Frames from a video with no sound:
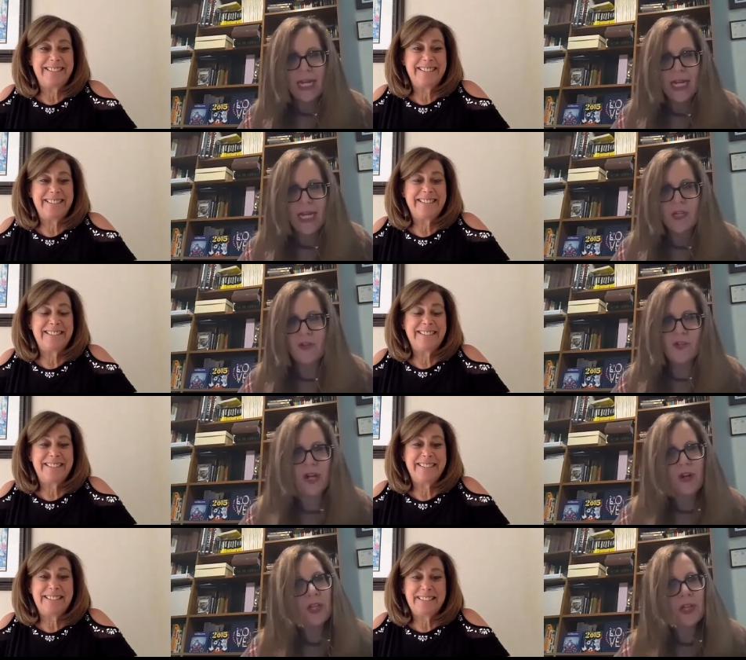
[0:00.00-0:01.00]
Speaker 1: Can you share a
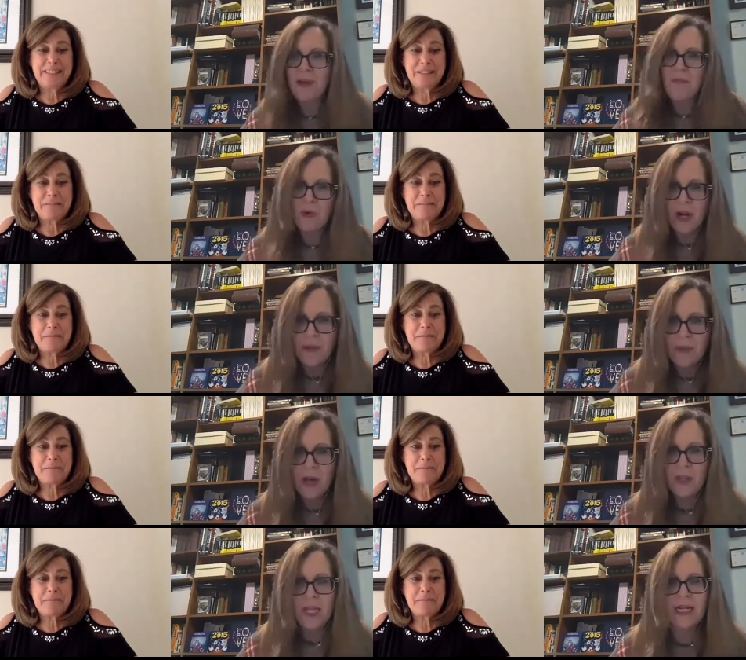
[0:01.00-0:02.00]
little bit more about
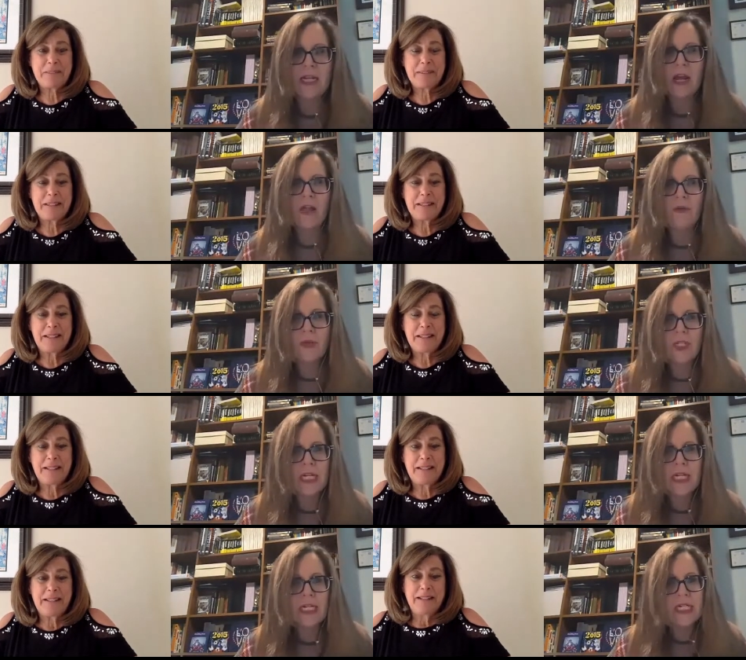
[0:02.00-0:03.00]
that daily
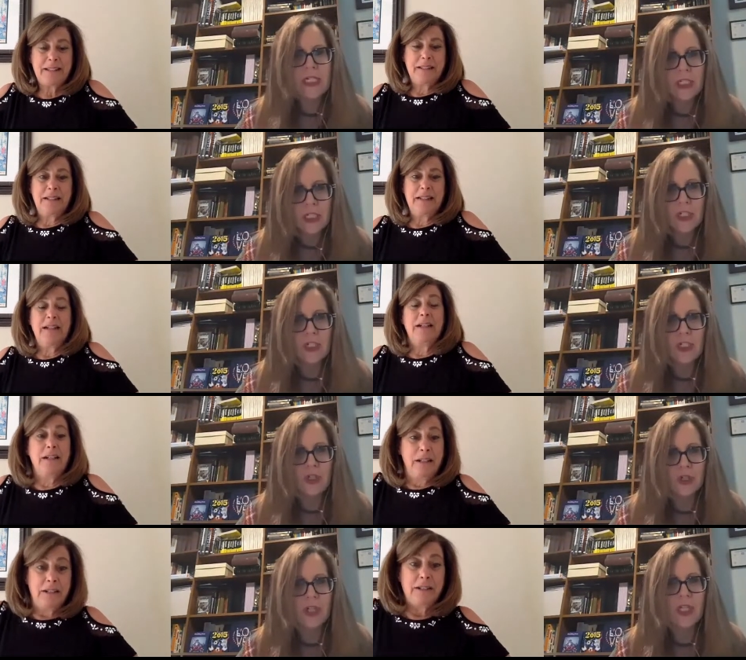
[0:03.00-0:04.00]
routine in addition to
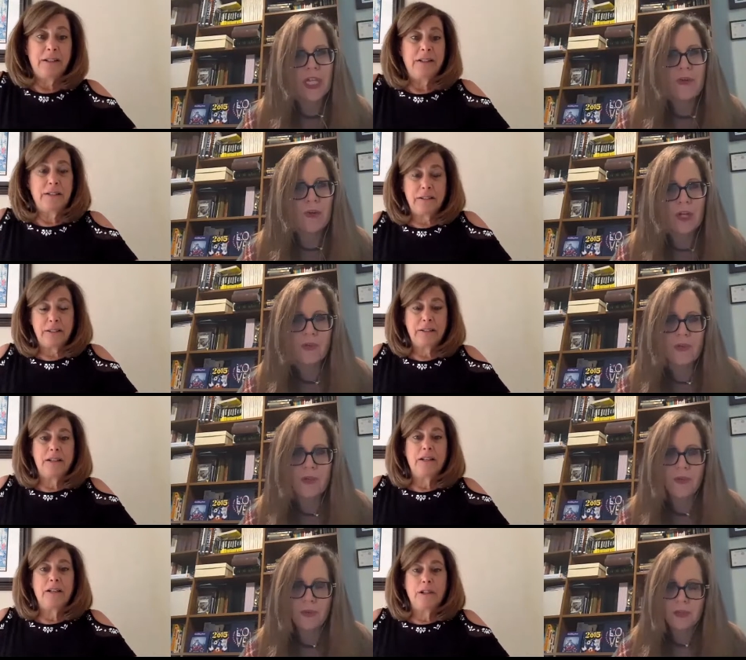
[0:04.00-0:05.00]
journaling, what you
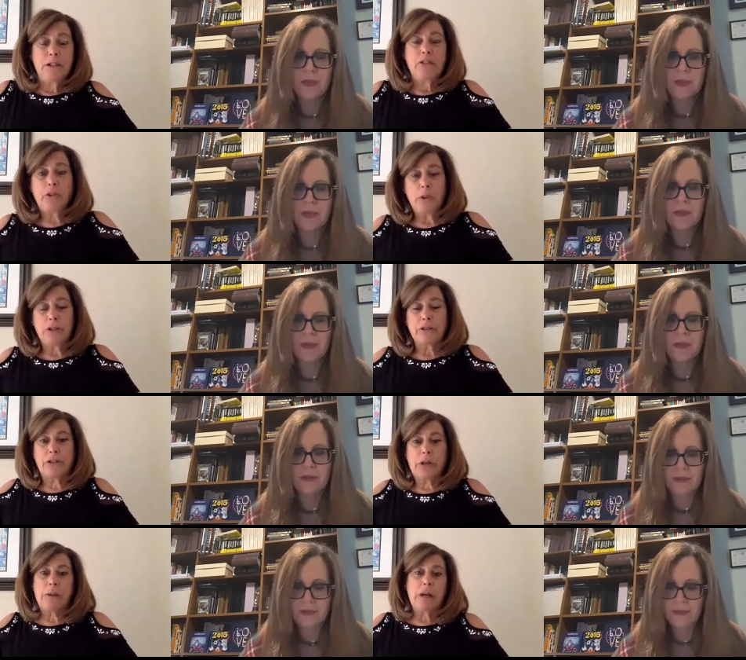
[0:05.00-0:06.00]
do? Sure.
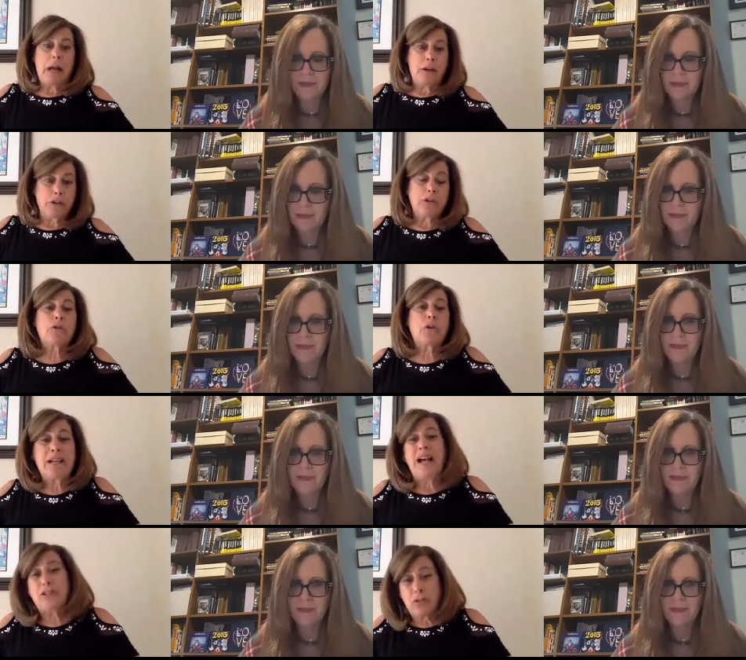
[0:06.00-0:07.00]
Speaker 2: So I, also try, I
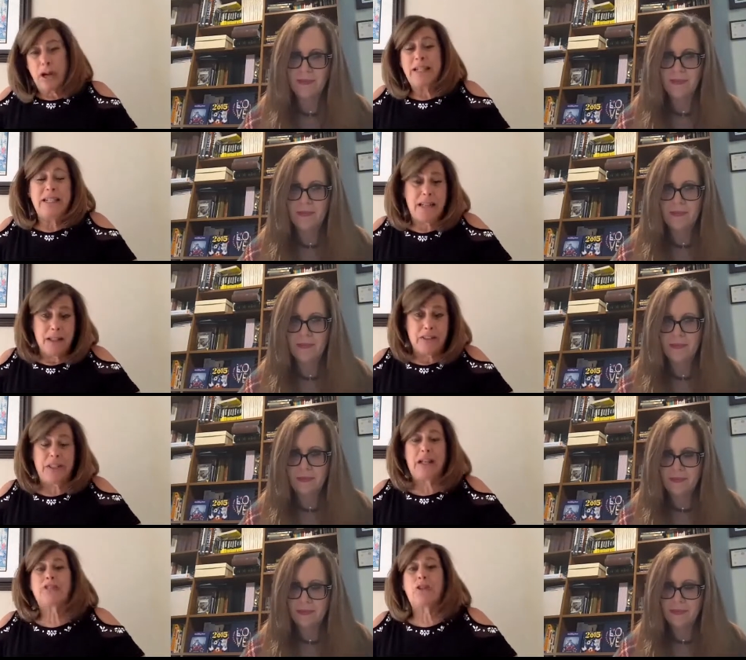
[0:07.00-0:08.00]
try and eat healthy. I
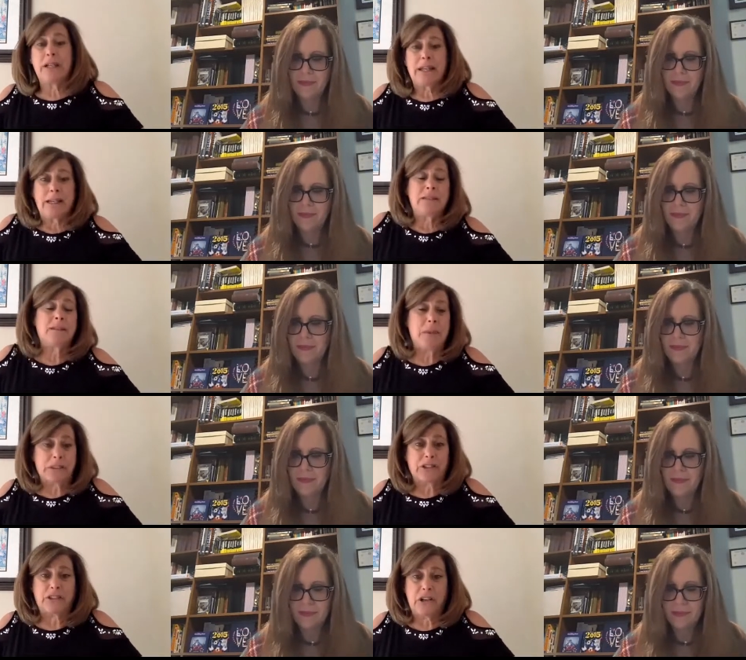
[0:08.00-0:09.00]
try and get in some
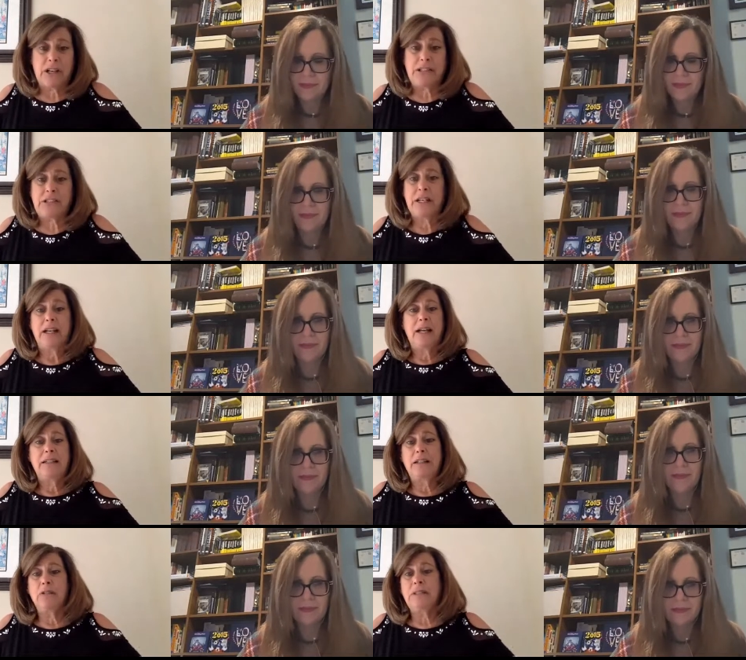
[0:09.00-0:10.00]
exercise. You
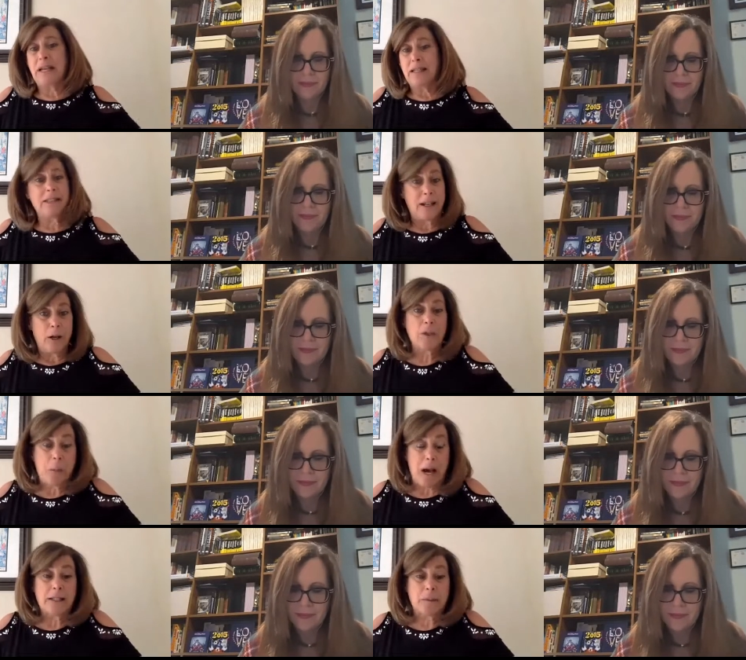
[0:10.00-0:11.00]
know, not, it's not always
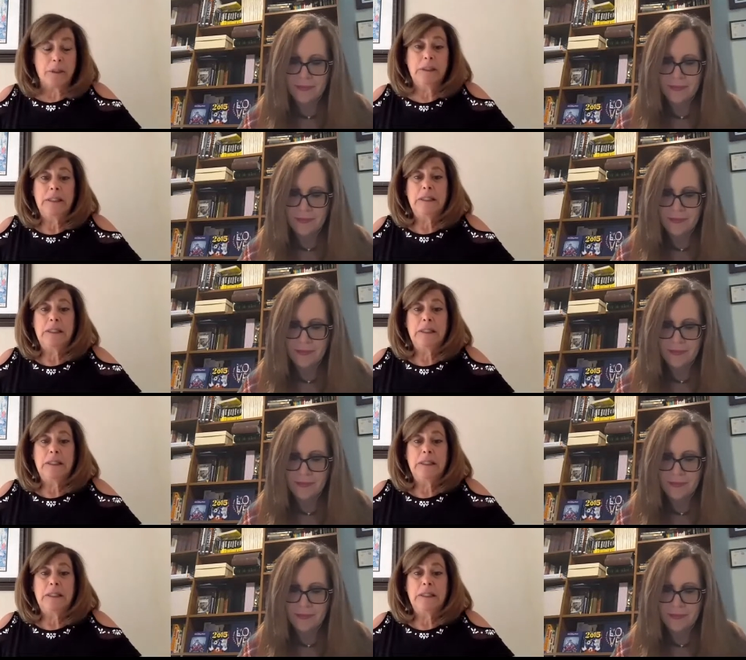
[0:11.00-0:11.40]
possible.